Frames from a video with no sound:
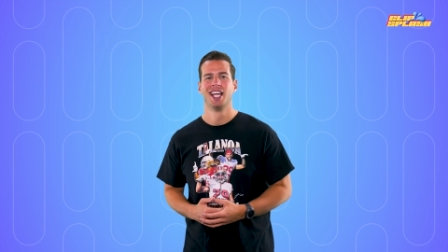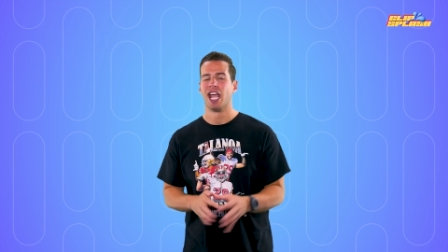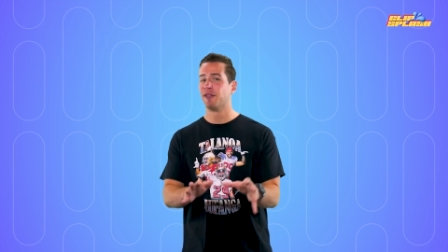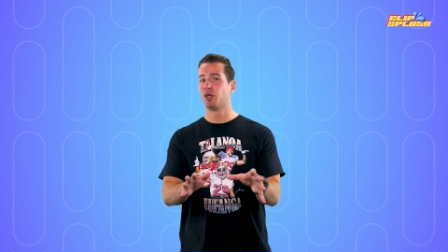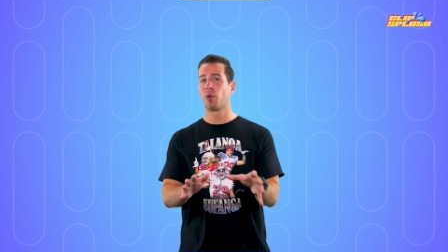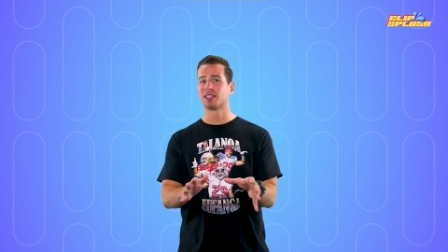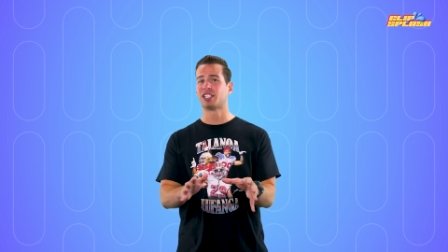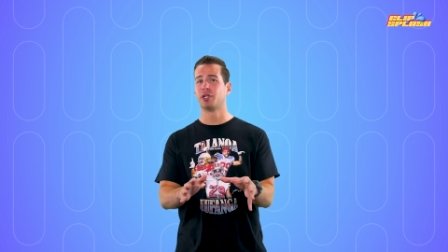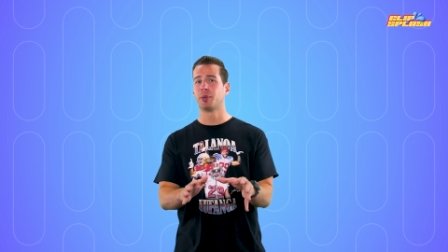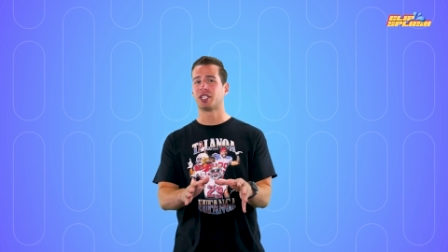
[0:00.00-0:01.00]
If you want to
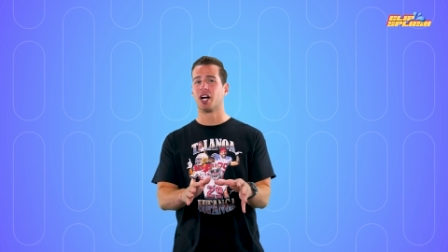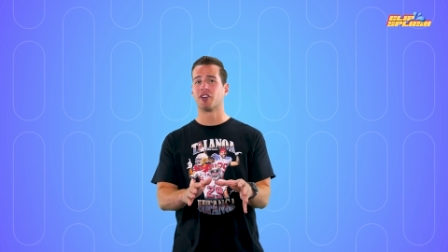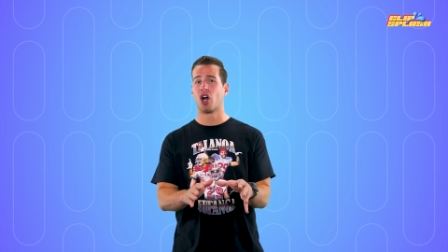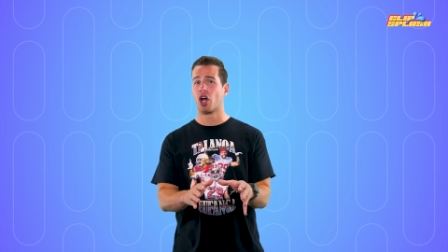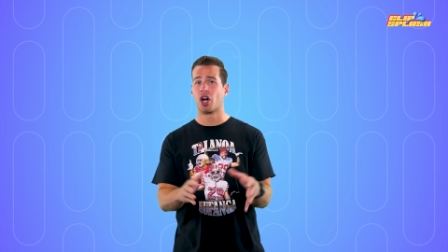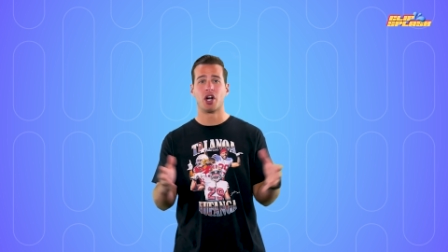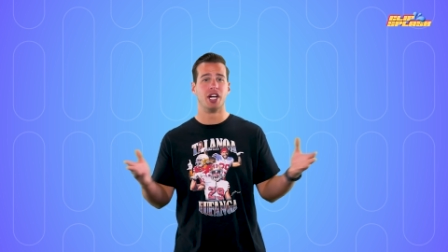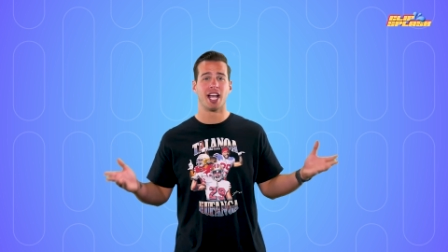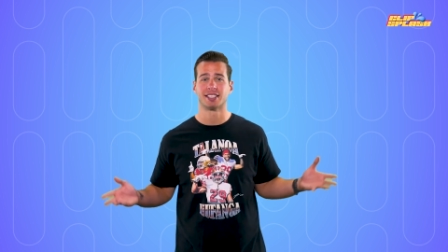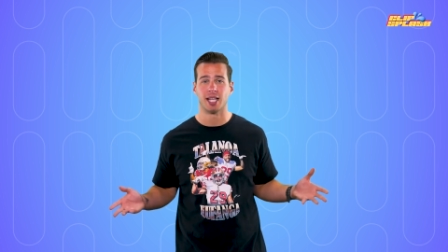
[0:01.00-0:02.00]
see who we cover on our
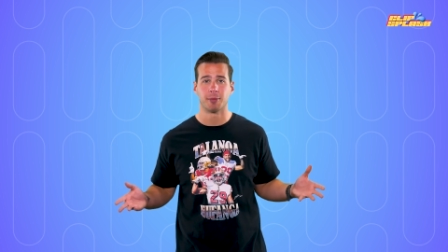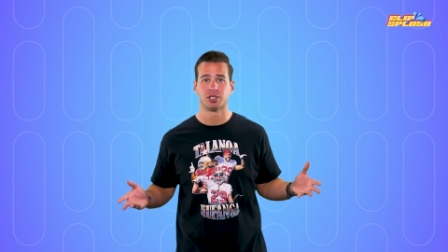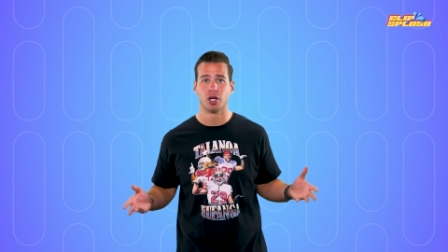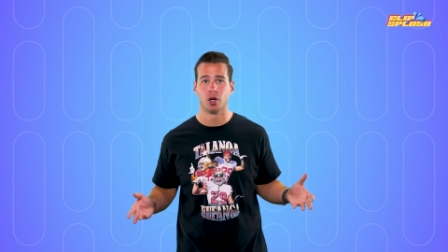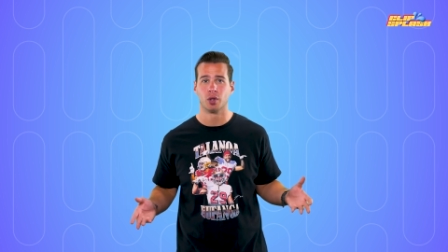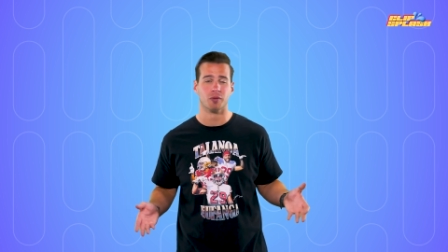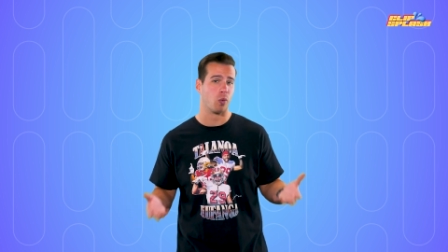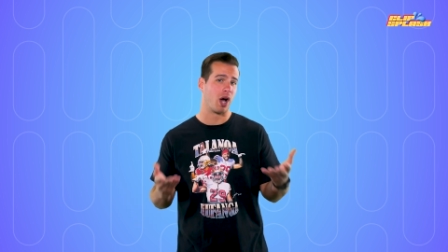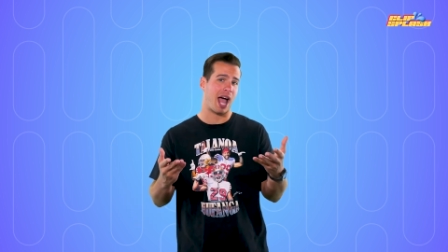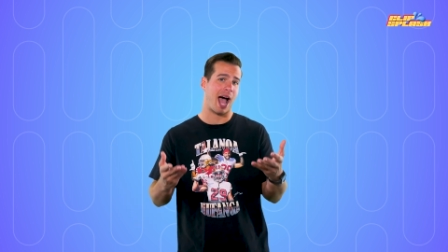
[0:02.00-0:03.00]
next episode of
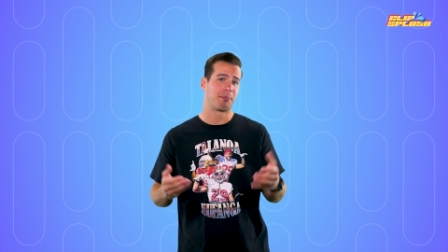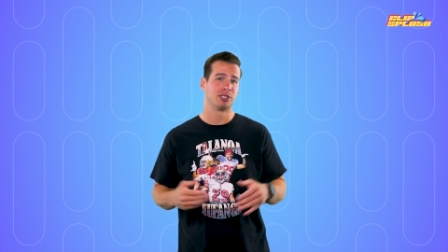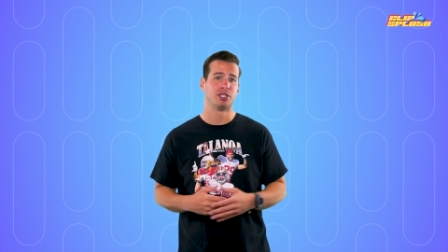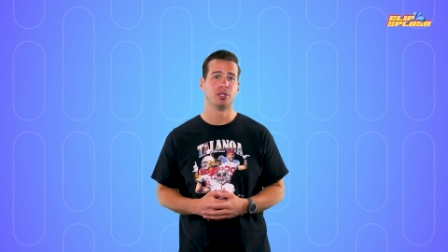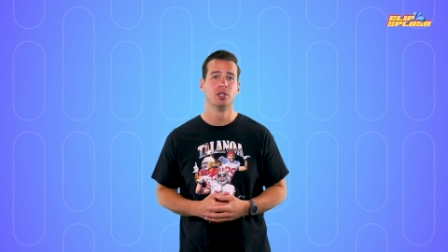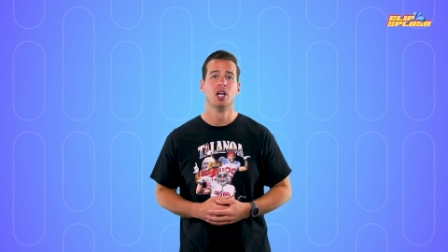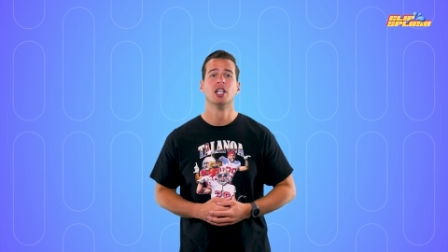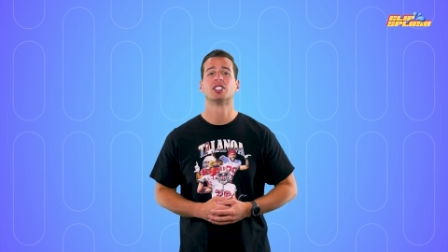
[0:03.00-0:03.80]
What Happened to,